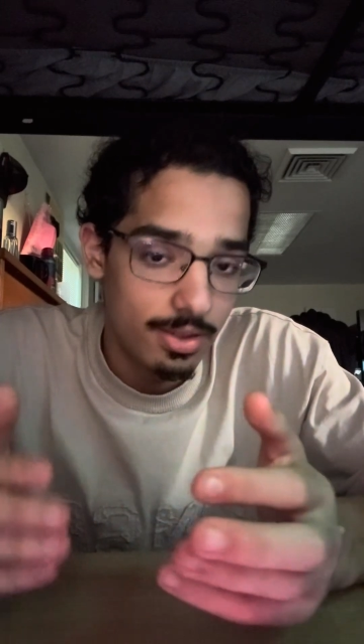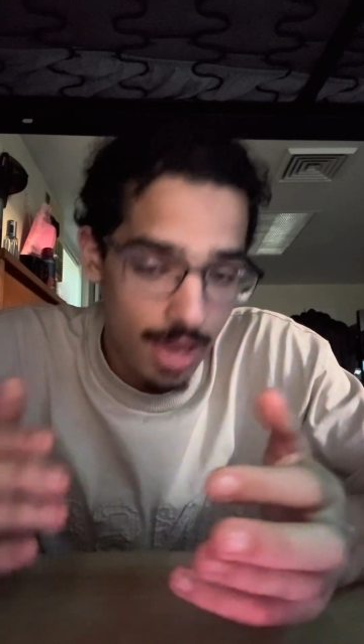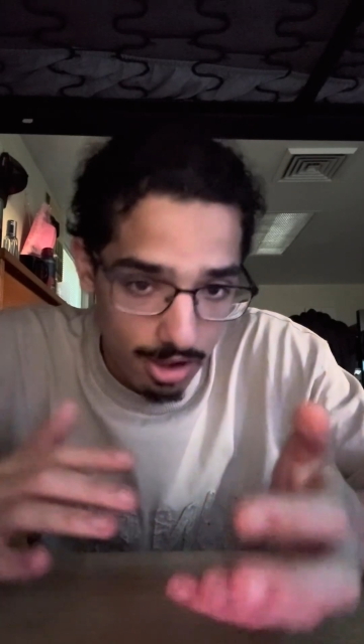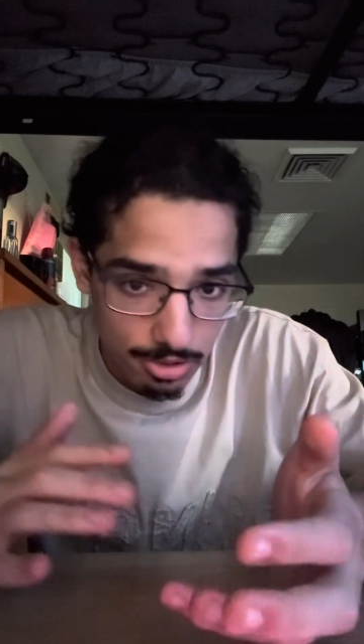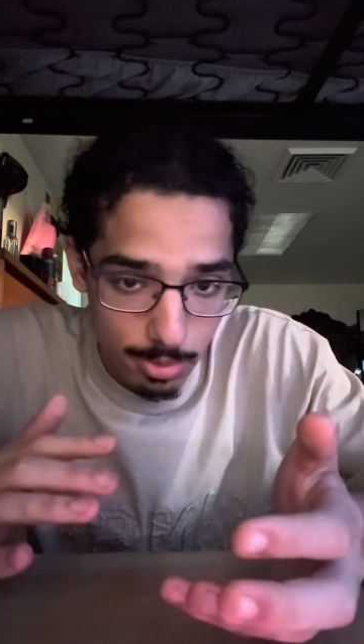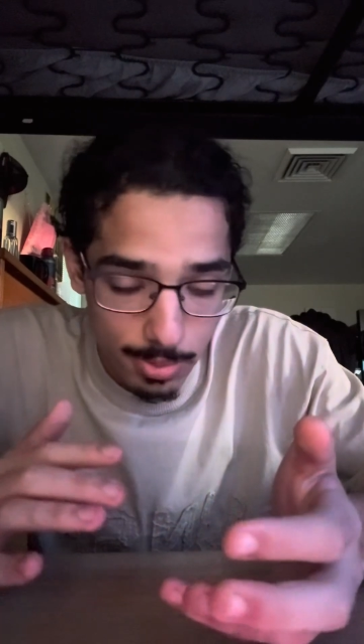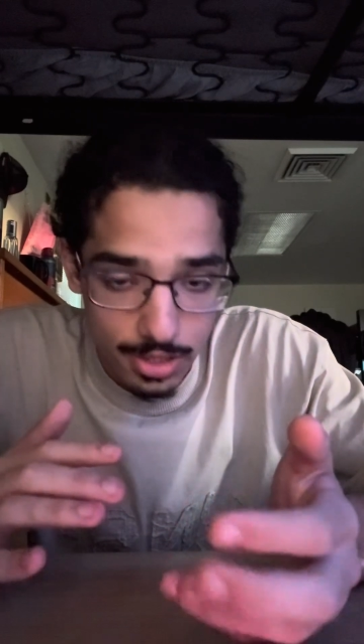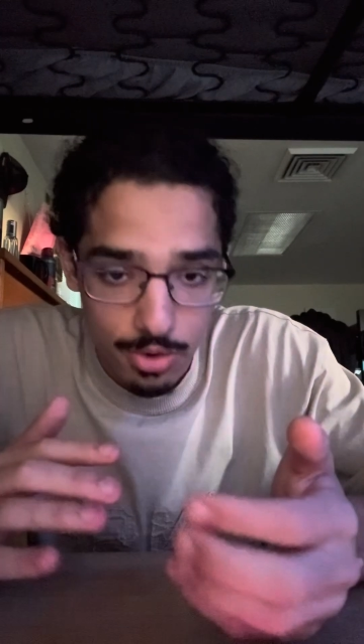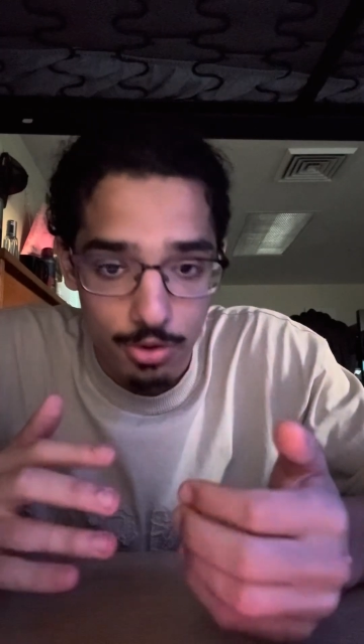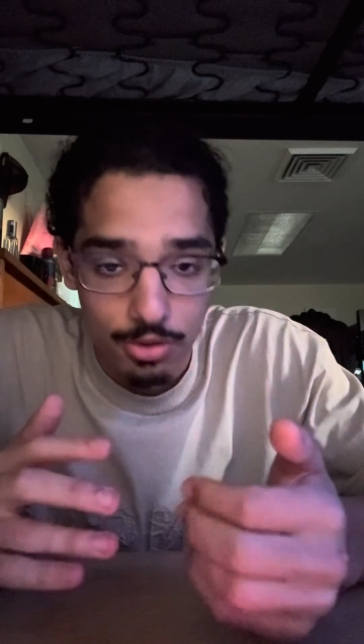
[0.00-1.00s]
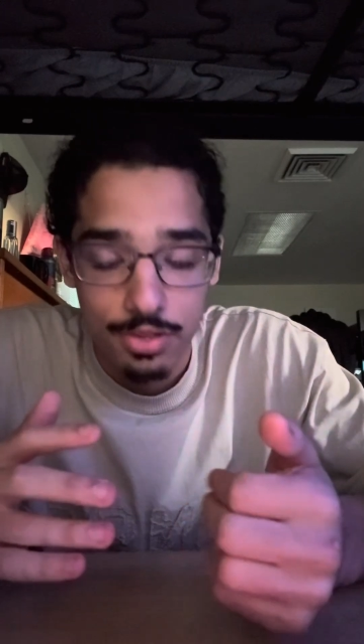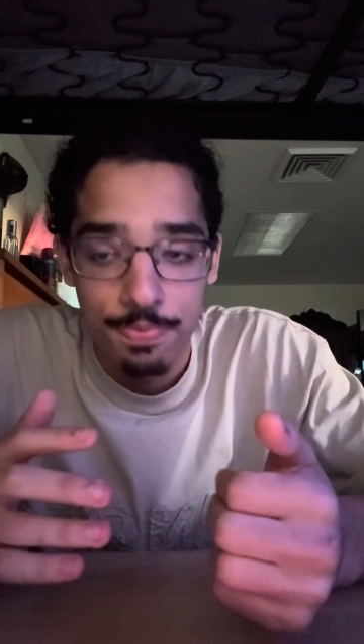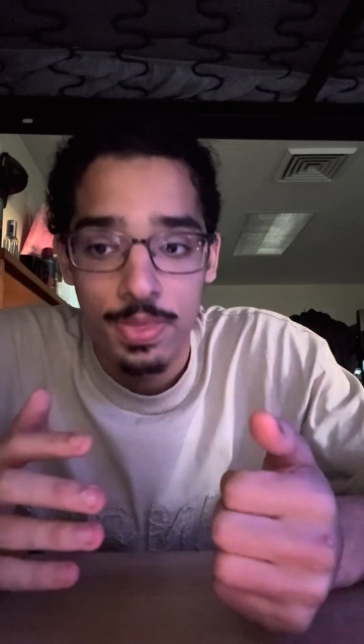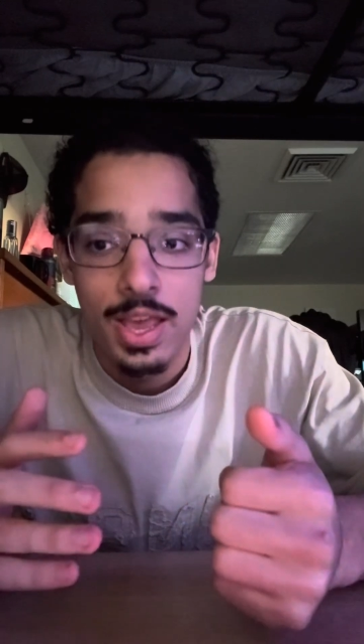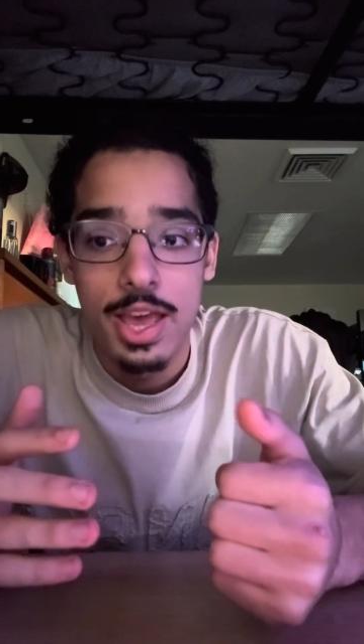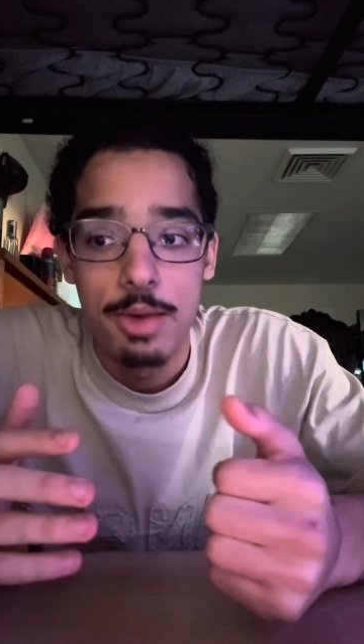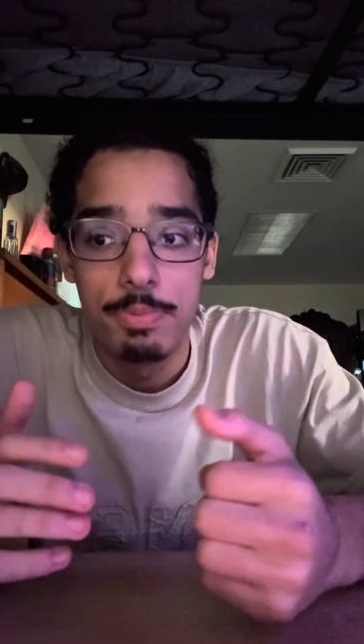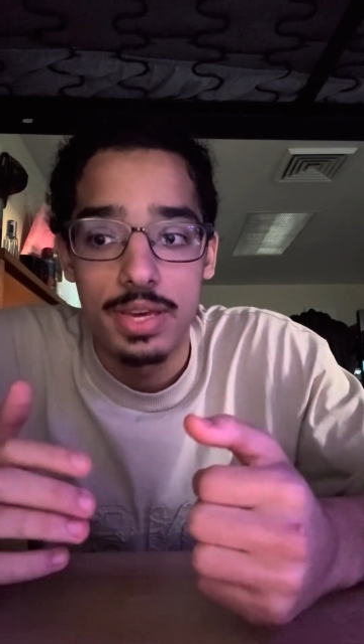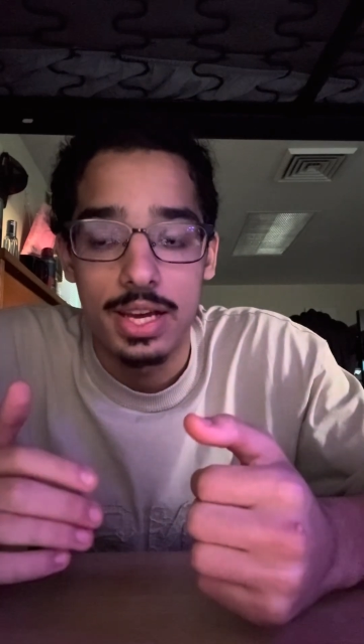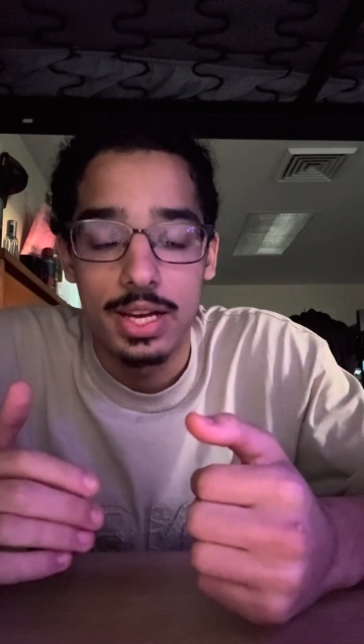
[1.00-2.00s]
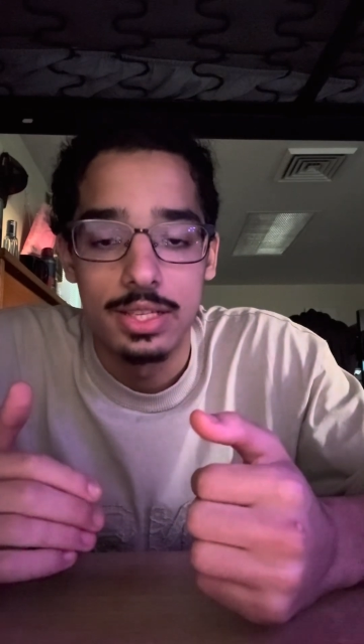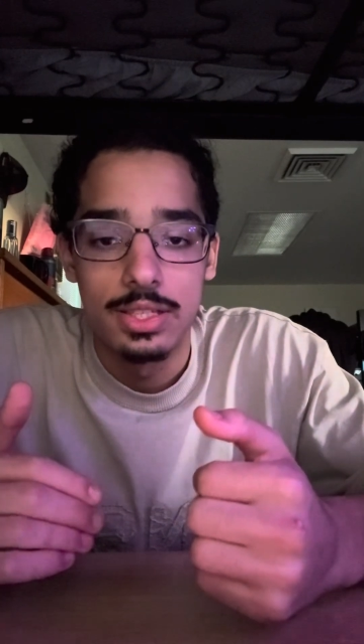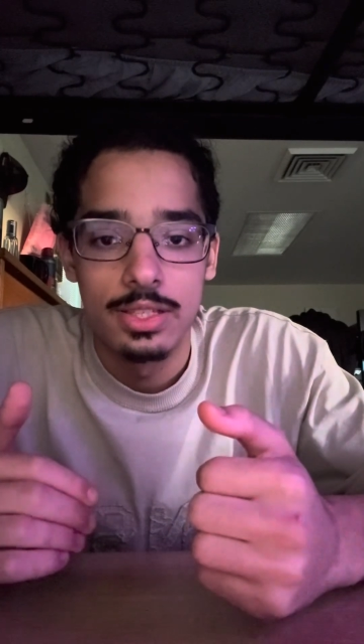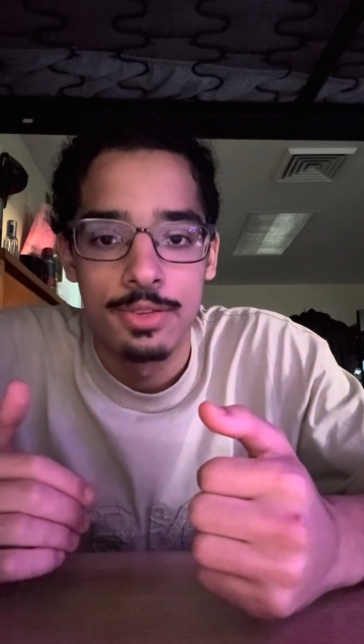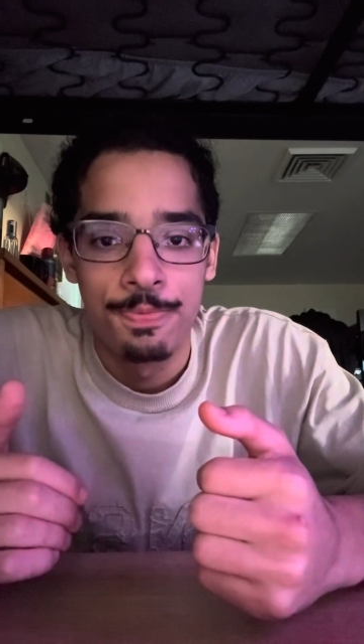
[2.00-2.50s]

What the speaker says: algebra-based course, because